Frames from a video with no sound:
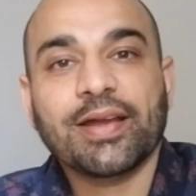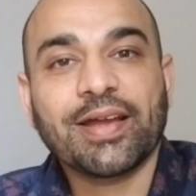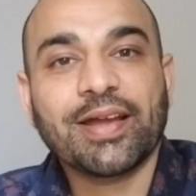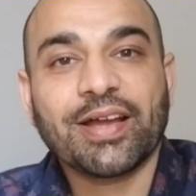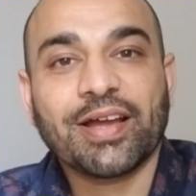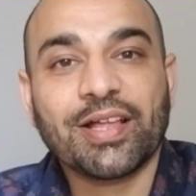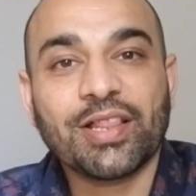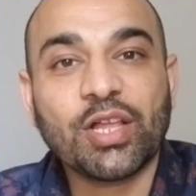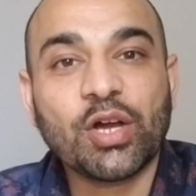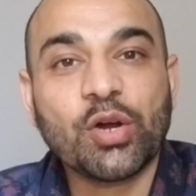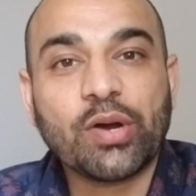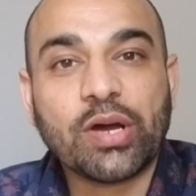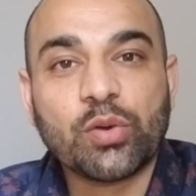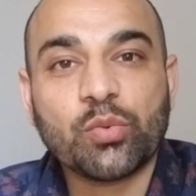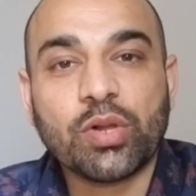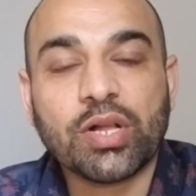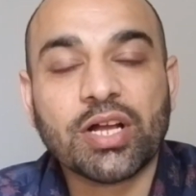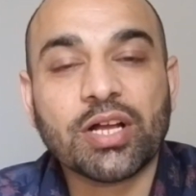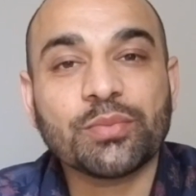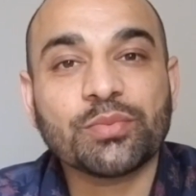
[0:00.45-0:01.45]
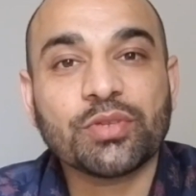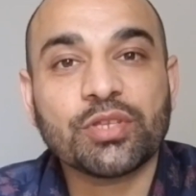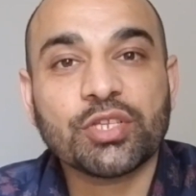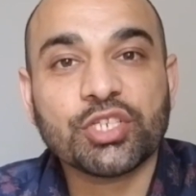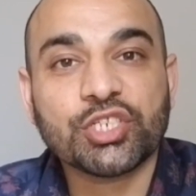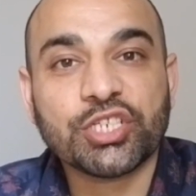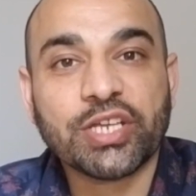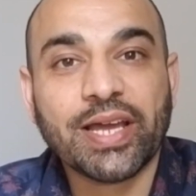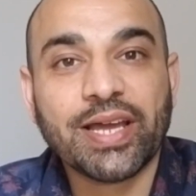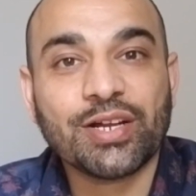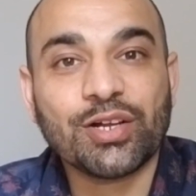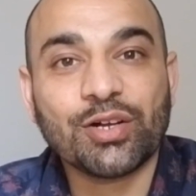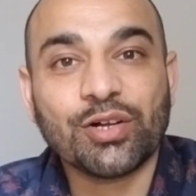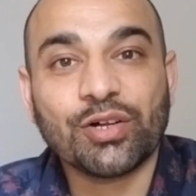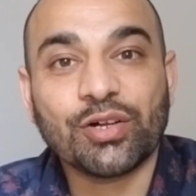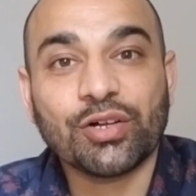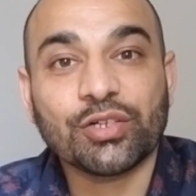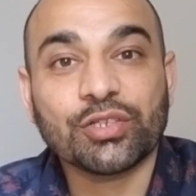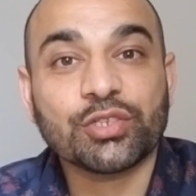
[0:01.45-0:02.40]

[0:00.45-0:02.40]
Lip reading: Hello and welcome to the channel.